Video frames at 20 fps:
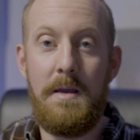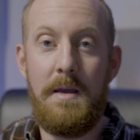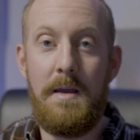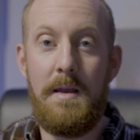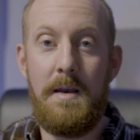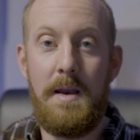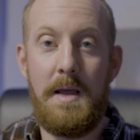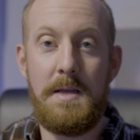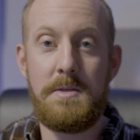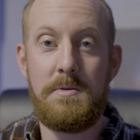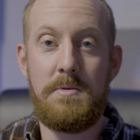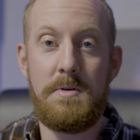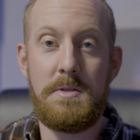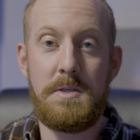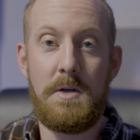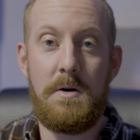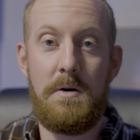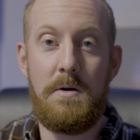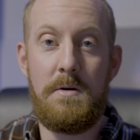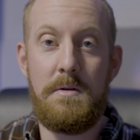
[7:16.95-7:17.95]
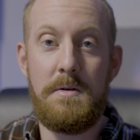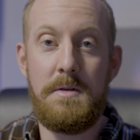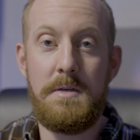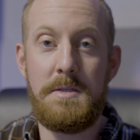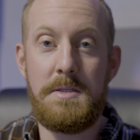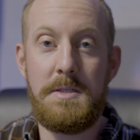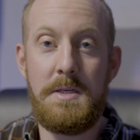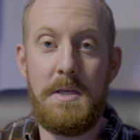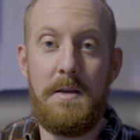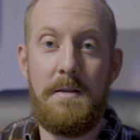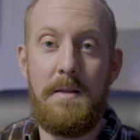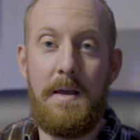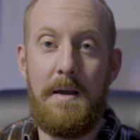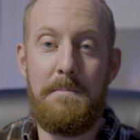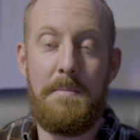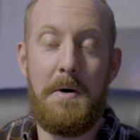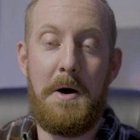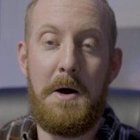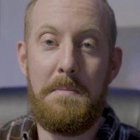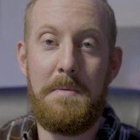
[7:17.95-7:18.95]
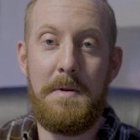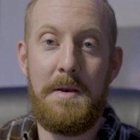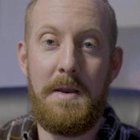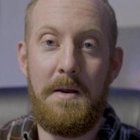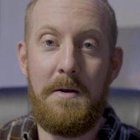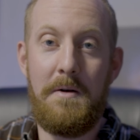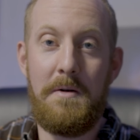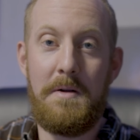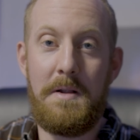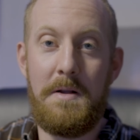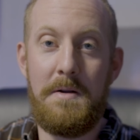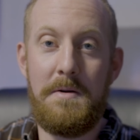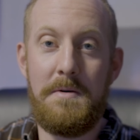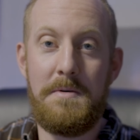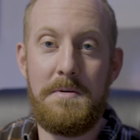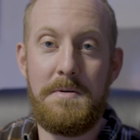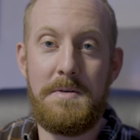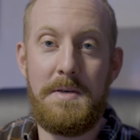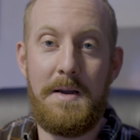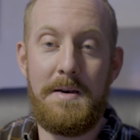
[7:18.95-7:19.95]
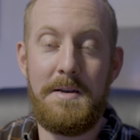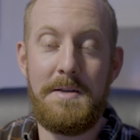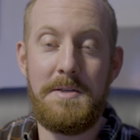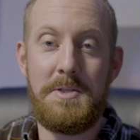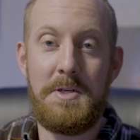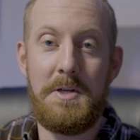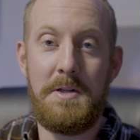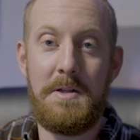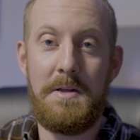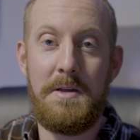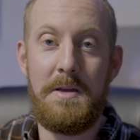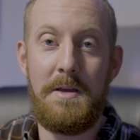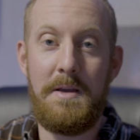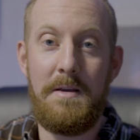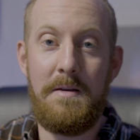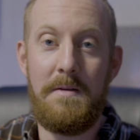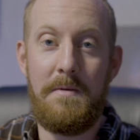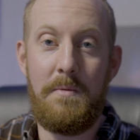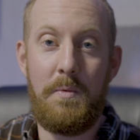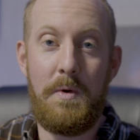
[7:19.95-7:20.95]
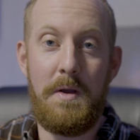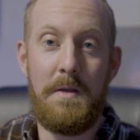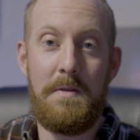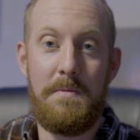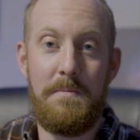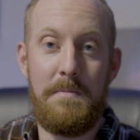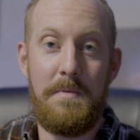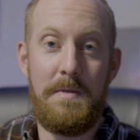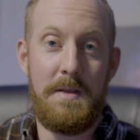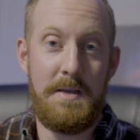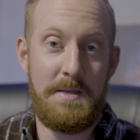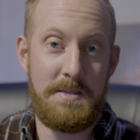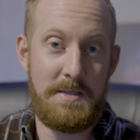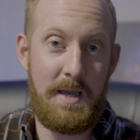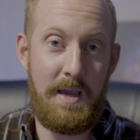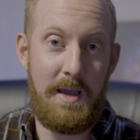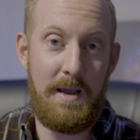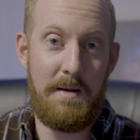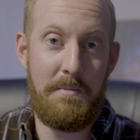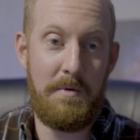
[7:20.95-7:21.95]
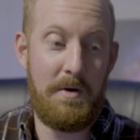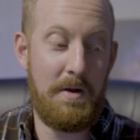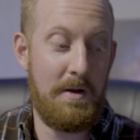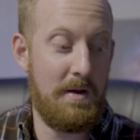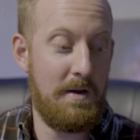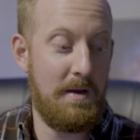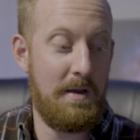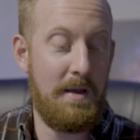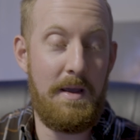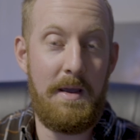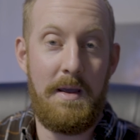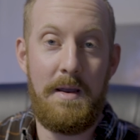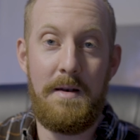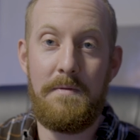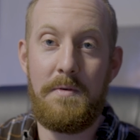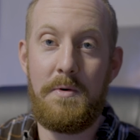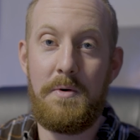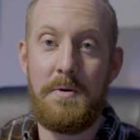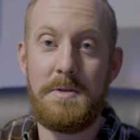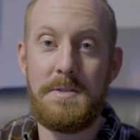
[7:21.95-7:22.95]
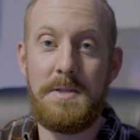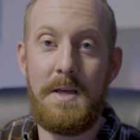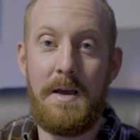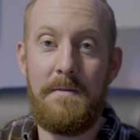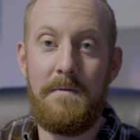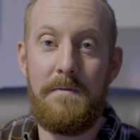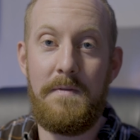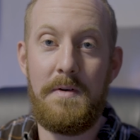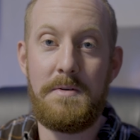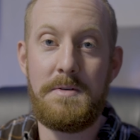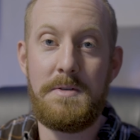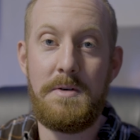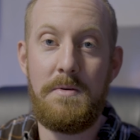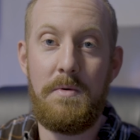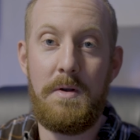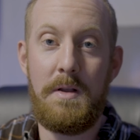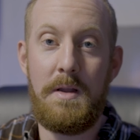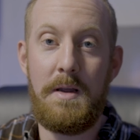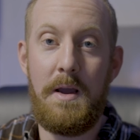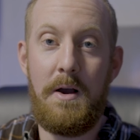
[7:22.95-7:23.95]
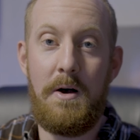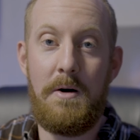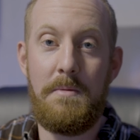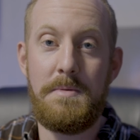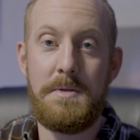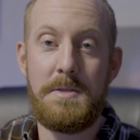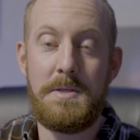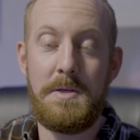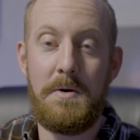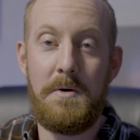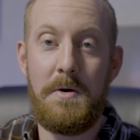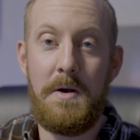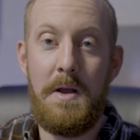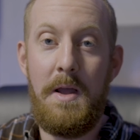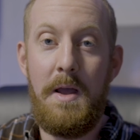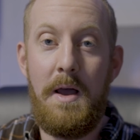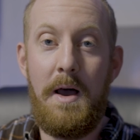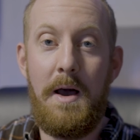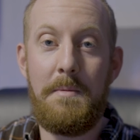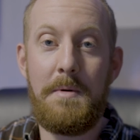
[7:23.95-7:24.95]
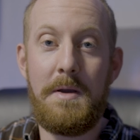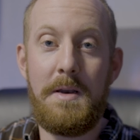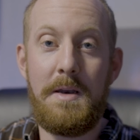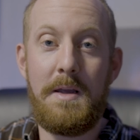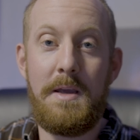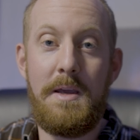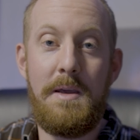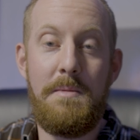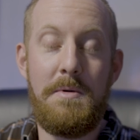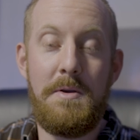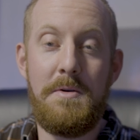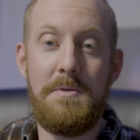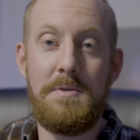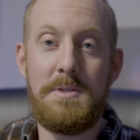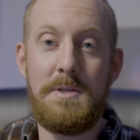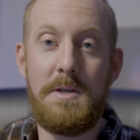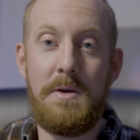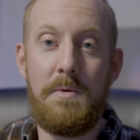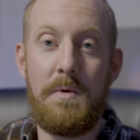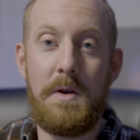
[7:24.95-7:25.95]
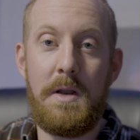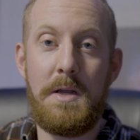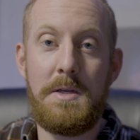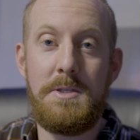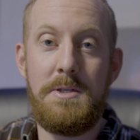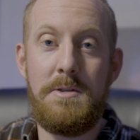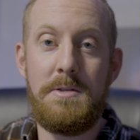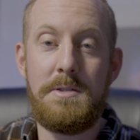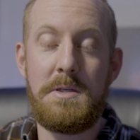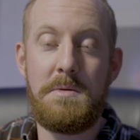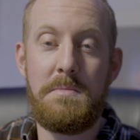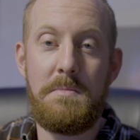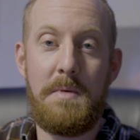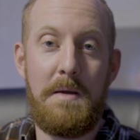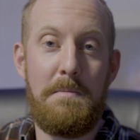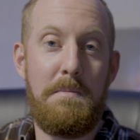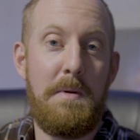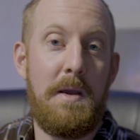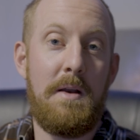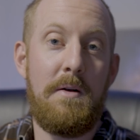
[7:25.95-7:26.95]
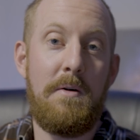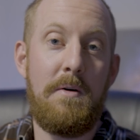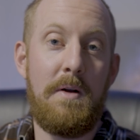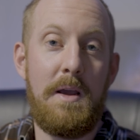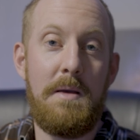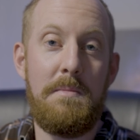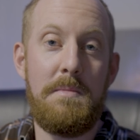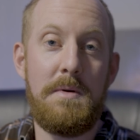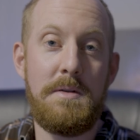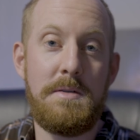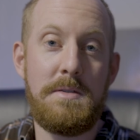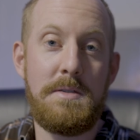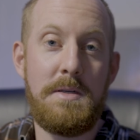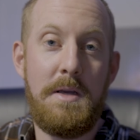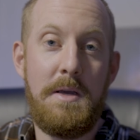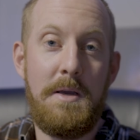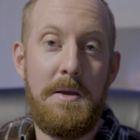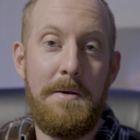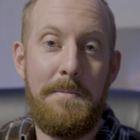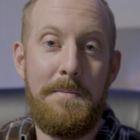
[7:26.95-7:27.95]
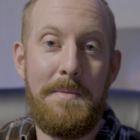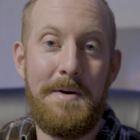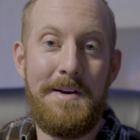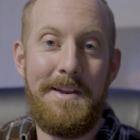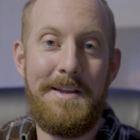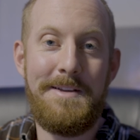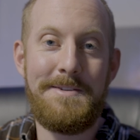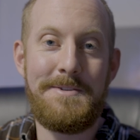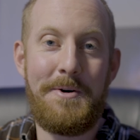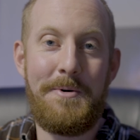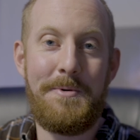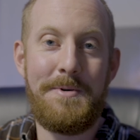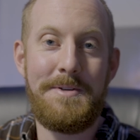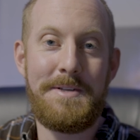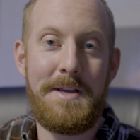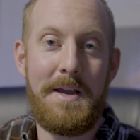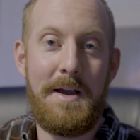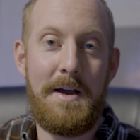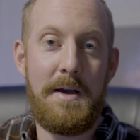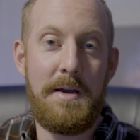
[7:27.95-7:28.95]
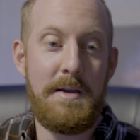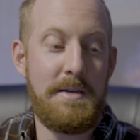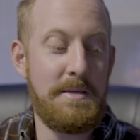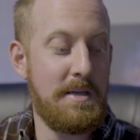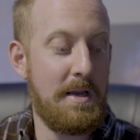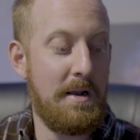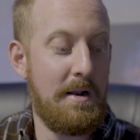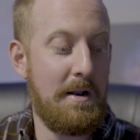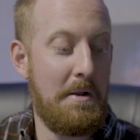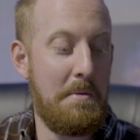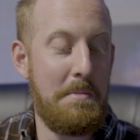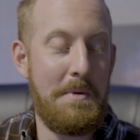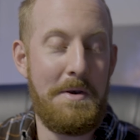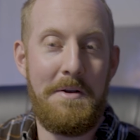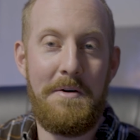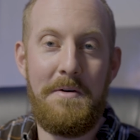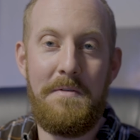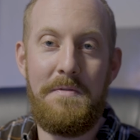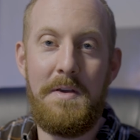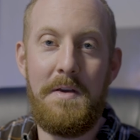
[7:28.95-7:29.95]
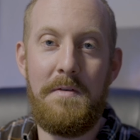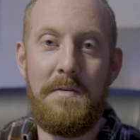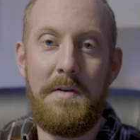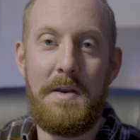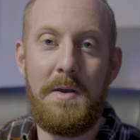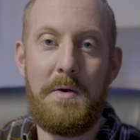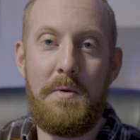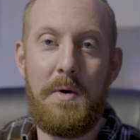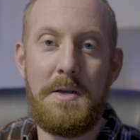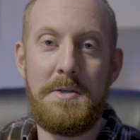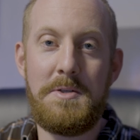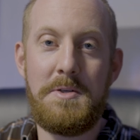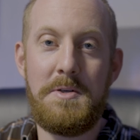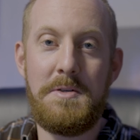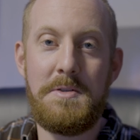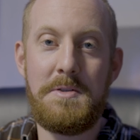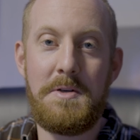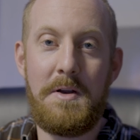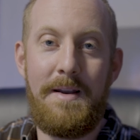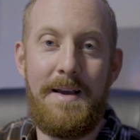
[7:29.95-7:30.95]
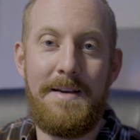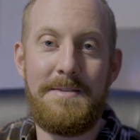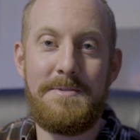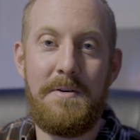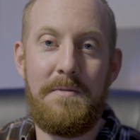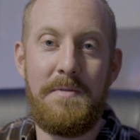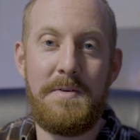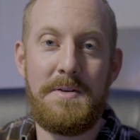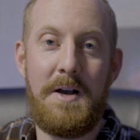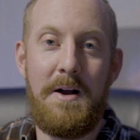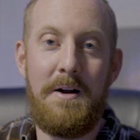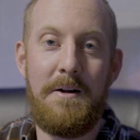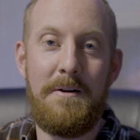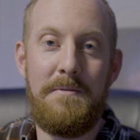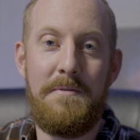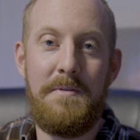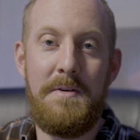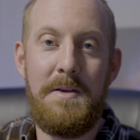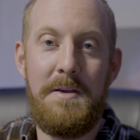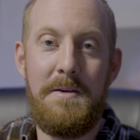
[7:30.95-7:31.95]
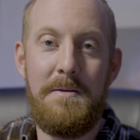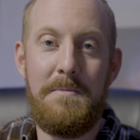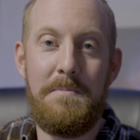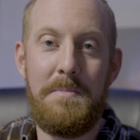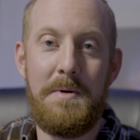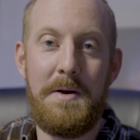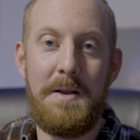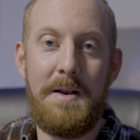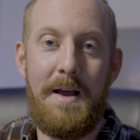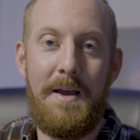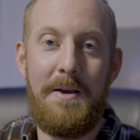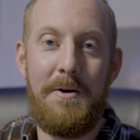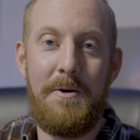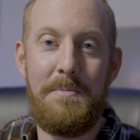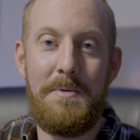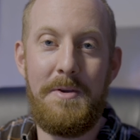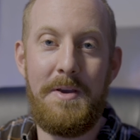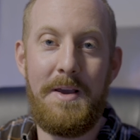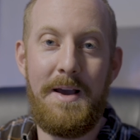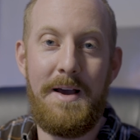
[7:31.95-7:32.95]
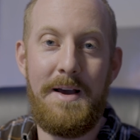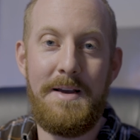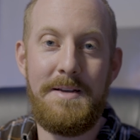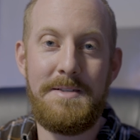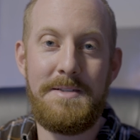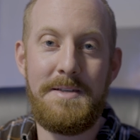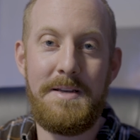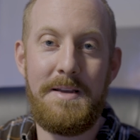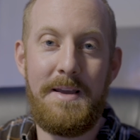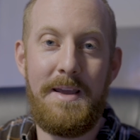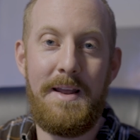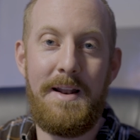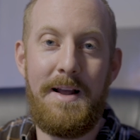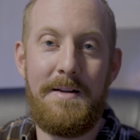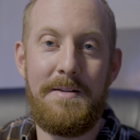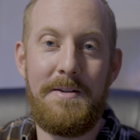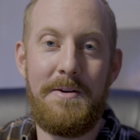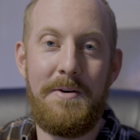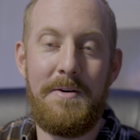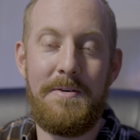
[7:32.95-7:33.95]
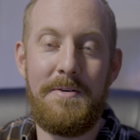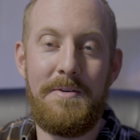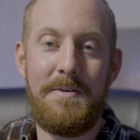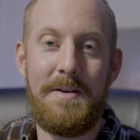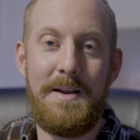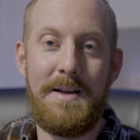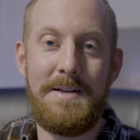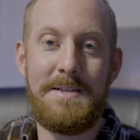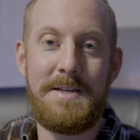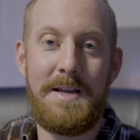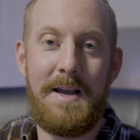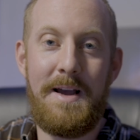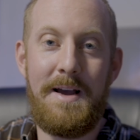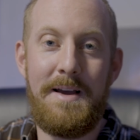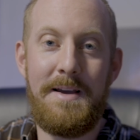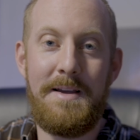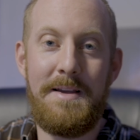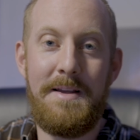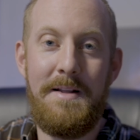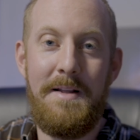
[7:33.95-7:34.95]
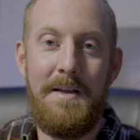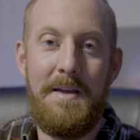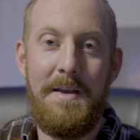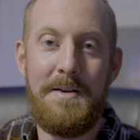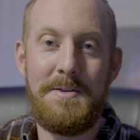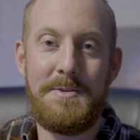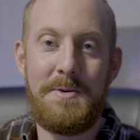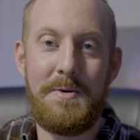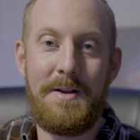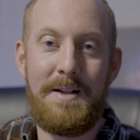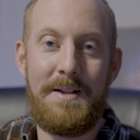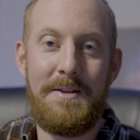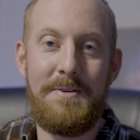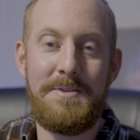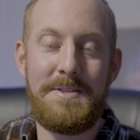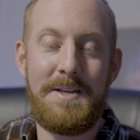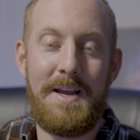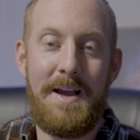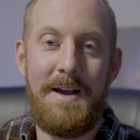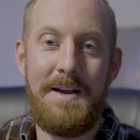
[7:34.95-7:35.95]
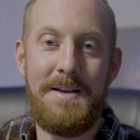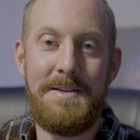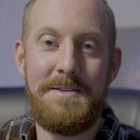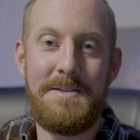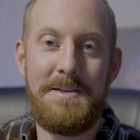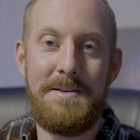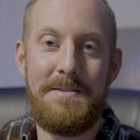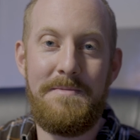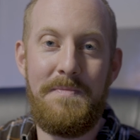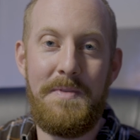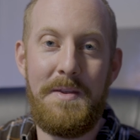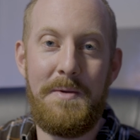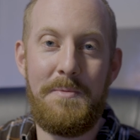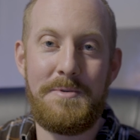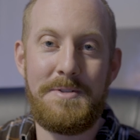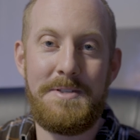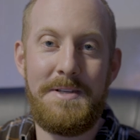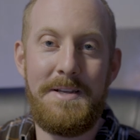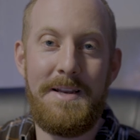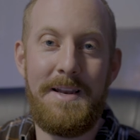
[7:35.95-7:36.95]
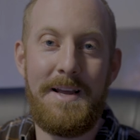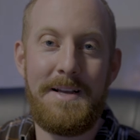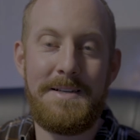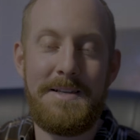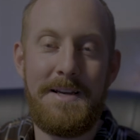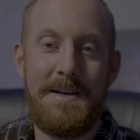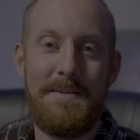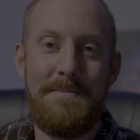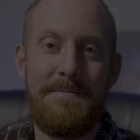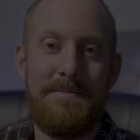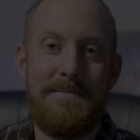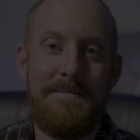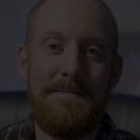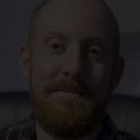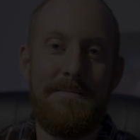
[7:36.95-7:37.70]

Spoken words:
And as a result, seeing that pop in airglow down in Chile with this camera and of course that filter really helped. So I'm gonna keep using it when I shoot some of my panoramas. But as always, guys, let me know if you have any questions on astrophotography. But I hope you guys get out there under the night sky, clear skies, and we'll see you next time.